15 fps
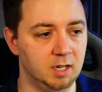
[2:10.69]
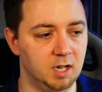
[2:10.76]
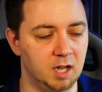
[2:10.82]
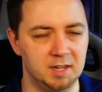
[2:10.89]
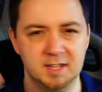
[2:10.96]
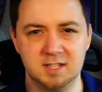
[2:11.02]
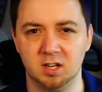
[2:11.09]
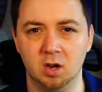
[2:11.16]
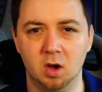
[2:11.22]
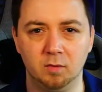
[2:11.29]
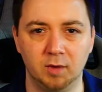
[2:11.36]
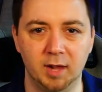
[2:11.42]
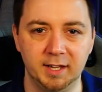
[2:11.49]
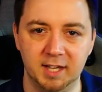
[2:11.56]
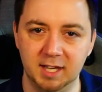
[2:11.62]
And there's a lot of
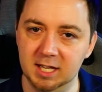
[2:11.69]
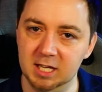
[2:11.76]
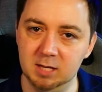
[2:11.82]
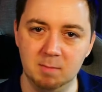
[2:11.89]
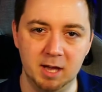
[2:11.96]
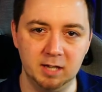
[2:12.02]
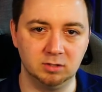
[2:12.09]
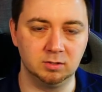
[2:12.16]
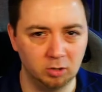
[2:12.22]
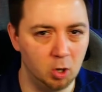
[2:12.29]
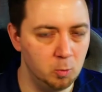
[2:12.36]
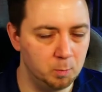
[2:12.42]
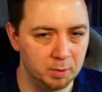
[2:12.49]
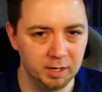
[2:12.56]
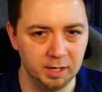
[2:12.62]
like email
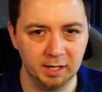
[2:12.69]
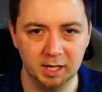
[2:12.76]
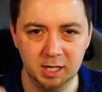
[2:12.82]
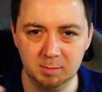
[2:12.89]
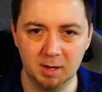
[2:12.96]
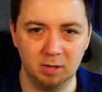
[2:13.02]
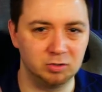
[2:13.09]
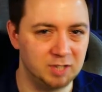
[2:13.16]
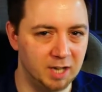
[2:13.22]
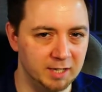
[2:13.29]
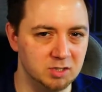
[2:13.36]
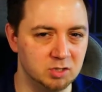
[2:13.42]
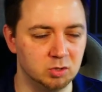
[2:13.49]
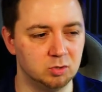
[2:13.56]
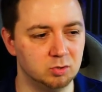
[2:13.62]
opening, email
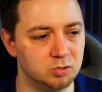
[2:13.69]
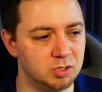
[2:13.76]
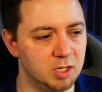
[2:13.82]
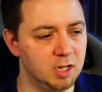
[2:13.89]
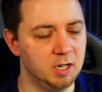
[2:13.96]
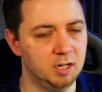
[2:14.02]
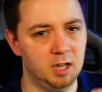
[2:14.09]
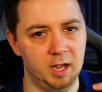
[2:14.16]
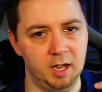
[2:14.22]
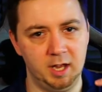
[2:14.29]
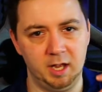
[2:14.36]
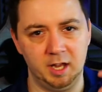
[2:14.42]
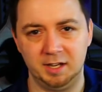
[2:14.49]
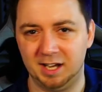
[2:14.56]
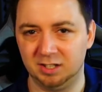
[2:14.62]
titles, uh,
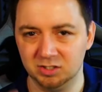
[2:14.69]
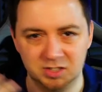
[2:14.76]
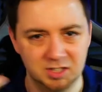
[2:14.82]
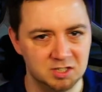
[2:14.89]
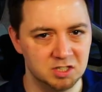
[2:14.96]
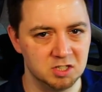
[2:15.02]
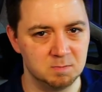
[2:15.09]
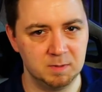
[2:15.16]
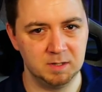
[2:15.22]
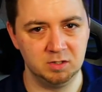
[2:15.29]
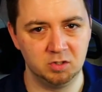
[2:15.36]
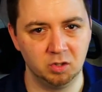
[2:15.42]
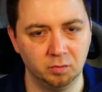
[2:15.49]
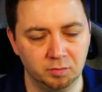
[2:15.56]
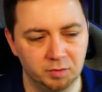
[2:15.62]
analysis that's been
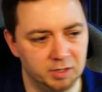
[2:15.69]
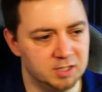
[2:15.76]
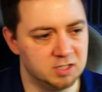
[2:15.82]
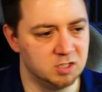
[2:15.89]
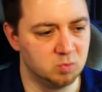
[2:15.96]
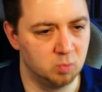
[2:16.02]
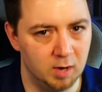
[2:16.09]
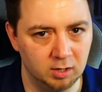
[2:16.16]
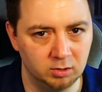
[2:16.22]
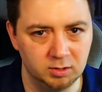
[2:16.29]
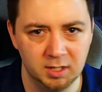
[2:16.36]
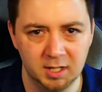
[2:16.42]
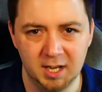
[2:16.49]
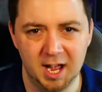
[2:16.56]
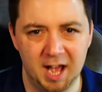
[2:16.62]
done for this as well.
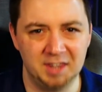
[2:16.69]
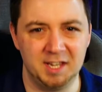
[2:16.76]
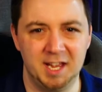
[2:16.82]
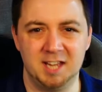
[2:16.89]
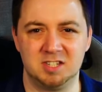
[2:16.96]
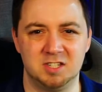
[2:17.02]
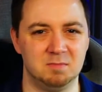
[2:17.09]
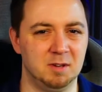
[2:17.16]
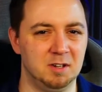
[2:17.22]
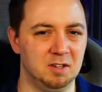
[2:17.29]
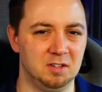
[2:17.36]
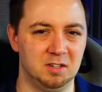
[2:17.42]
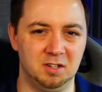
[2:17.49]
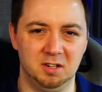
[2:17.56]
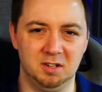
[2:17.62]
And they estimate
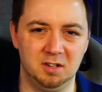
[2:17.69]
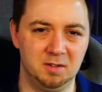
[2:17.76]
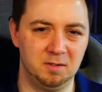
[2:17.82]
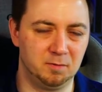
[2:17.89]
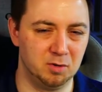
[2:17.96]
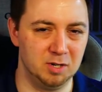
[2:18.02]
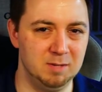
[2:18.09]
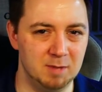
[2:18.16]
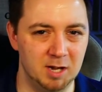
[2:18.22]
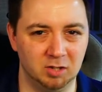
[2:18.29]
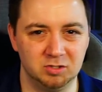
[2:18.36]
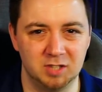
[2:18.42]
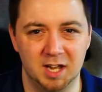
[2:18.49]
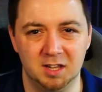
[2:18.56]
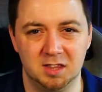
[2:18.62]
that for
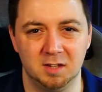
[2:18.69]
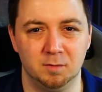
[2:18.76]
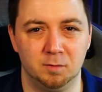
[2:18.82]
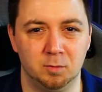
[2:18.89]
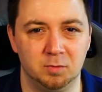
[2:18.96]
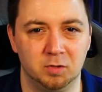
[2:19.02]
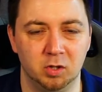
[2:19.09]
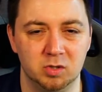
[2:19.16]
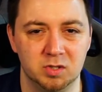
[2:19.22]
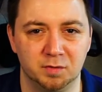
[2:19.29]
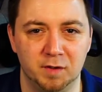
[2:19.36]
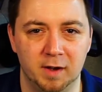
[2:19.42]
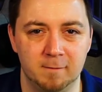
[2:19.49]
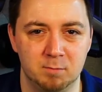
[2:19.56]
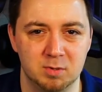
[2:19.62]
emails, anything from 2 to
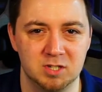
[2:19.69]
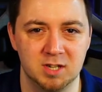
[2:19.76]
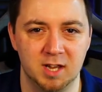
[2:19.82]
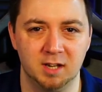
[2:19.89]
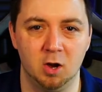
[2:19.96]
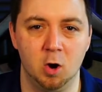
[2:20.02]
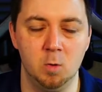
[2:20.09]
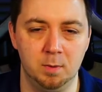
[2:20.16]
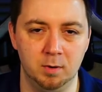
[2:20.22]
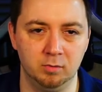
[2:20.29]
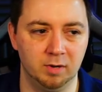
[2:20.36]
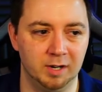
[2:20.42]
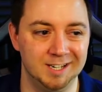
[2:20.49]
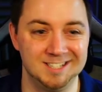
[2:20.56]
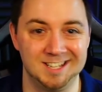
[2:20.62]
5% open
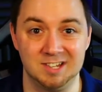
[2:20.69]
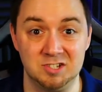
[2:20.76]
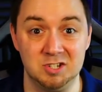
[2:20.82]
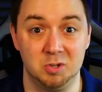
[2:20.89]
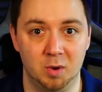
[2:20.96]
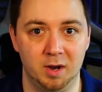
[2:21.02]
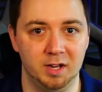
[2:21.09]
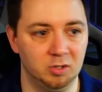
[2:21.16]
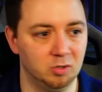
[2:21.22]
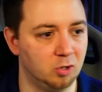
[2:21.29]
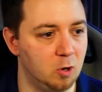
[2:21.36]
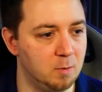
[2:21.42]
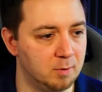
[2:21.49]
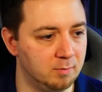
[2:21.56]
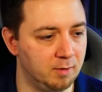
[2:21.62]
rate is actually quite a good
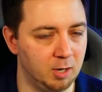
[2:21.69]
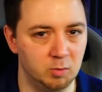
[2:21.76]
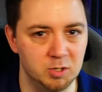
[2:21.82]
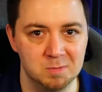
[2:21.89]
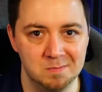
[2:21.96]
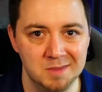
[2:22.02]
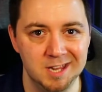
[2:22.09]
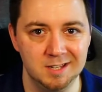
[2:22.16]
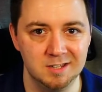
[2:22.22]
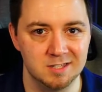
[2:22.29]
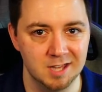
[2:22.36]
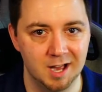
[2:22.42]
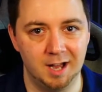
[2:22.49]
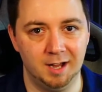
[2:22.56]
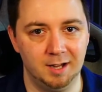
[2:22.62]
open rate, which means
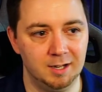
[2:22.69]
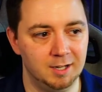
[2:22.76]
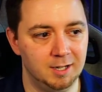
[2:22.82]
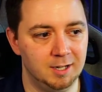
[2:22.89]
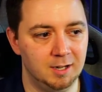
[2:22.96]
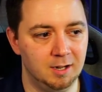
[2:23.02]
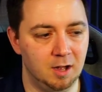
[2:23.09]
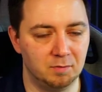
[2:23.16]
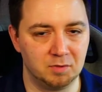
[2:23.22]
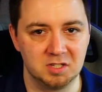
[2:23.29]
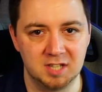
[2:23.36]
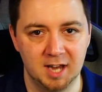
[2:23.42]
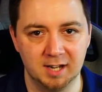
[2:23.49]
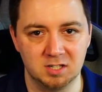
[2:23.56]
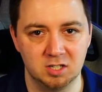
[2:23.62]
that of the
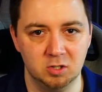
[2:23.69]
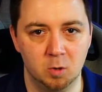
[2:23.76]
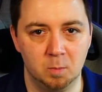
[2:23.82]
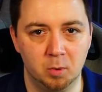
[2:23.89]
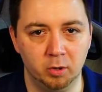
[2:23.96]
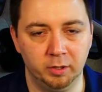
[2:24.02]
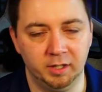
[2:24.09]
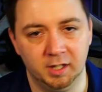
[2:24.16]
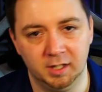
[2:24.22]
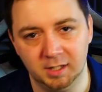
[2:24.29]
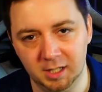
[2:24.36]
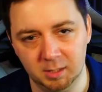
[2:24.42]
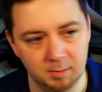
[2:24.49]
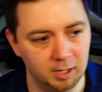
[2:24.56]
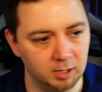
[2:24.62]
text that you're putting in an
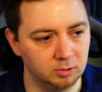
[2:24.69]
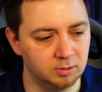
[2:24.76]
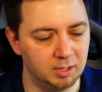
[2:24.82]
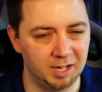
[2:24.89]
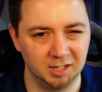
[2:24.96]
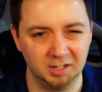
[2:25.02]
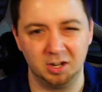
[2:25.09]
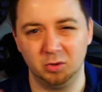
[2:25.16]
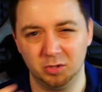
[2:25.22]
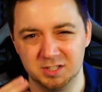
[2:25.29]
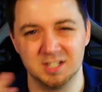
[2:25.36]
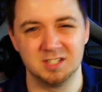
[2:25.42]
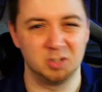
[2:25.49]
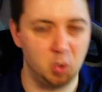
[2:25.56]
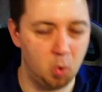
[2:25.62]
email, and I know this
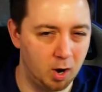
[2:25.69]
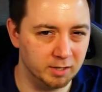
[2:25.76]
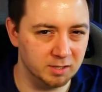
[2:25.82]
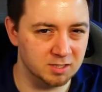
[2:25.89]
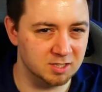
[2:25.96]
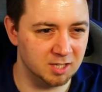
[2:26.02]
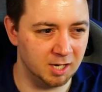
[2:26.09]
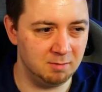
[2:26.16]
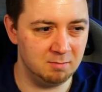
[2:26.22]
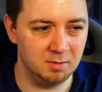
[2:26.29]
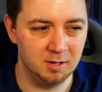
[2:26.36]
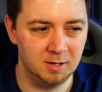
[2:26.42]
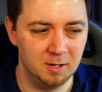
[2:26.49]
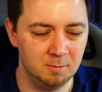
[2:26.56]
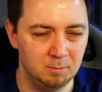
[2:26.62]
isn't quite the same,
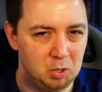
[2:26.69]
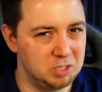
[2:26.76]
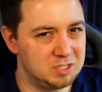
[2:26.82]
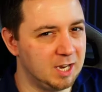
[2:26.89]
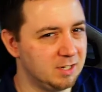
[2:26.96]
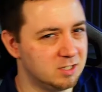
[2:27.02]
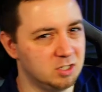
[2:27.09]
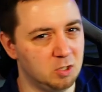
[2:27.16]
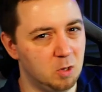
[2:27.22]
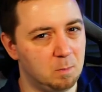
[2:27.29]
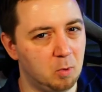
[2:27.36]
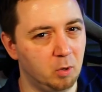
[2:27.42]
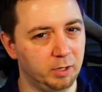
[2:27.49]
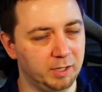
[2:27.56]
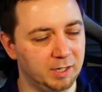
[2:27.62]
but the text that you're
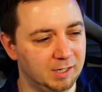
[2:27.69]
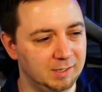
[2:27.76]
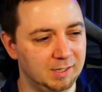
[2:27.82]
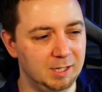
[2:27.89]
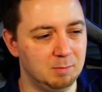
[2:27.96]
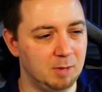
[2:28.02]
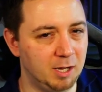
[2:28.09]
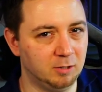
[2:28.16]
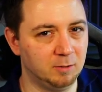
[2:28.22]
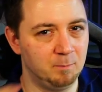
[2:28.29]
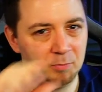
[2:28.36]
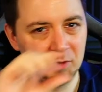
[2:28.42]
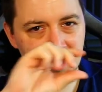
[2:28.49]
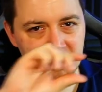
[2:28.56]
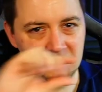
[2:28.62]
putting in an email
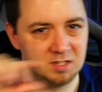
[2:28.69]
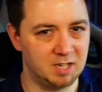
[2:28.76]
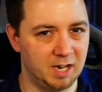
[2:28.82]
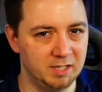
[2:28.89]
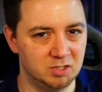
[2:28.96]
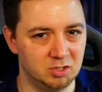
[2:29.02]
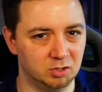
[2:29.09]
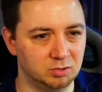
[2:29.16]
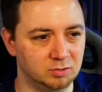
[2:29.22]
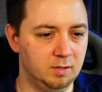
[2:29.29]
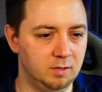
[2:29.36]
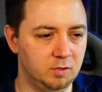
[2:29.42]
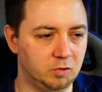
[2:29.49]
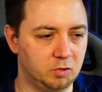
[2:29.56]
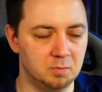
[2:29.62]
as the title,
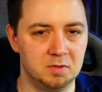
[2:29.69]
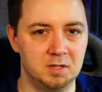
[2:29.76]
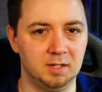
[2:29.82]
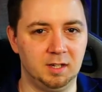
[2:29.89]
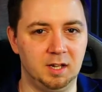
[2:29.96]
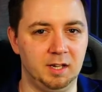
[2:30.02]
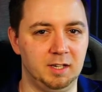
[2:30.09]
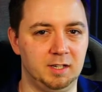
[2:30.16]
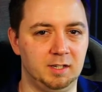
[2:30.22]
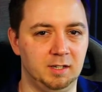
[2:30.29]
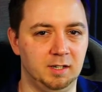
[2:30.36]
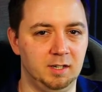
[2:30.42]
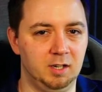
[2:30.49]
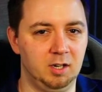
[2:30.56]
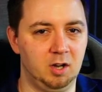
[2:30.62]
something like
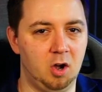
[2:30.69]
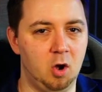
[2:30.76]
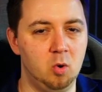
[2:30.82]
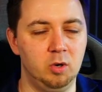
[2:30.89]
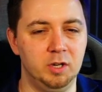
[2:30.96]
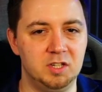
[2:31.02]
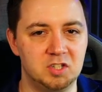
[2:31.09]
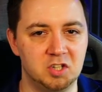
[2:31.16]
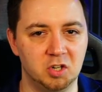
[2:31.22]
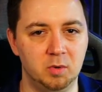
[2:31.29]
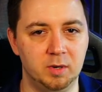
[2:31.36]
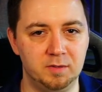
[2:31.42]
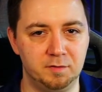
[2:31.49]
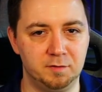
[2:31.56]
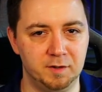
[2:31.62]
only 2
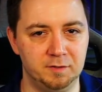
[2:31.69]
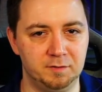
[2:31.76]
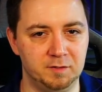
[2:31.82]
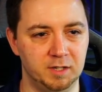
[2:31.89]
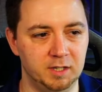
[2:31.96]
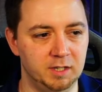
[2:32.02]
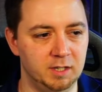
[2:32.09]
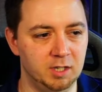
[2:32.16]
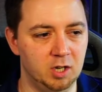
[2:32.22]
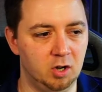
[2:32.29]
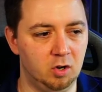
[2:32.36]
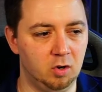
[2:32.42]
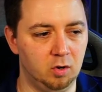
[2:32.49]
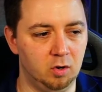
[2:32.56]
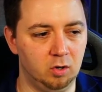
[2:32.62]
in 50
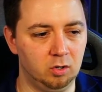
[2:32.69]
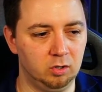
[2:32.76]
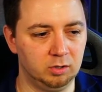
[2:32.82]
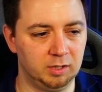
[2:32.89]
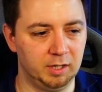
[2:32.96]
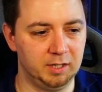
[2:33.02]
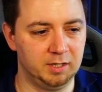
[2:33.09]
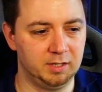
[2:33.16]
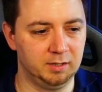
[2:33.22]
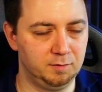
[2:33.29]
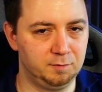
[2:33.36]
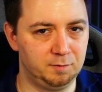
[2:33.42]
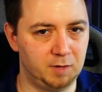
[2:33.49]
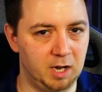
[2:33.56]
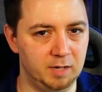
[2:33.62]
or like
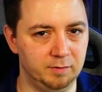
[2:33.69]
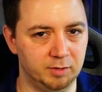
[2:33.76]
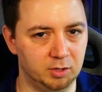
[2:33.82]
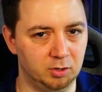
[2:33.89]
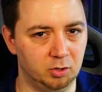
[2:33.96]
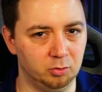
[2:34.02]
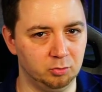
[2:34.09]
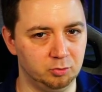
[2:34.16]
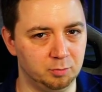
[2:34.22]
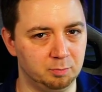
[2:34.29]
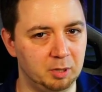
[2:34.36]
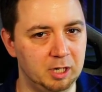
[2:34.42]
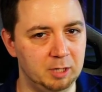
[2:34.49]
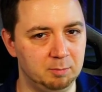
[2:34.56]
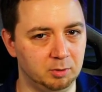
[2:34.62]
5 in 100
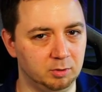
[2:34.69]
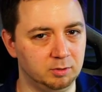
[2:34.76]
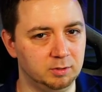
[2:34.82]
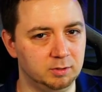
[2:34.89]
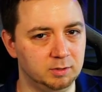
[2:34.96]
people